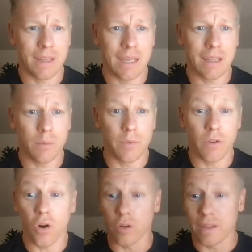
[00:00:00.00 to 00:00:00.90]
kingdom of
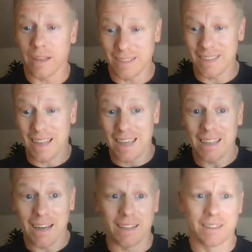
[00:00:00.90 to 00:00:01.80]
God is in
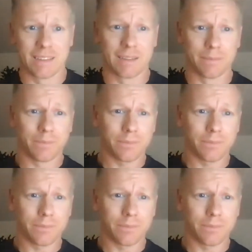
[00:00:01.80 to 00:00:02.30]
us.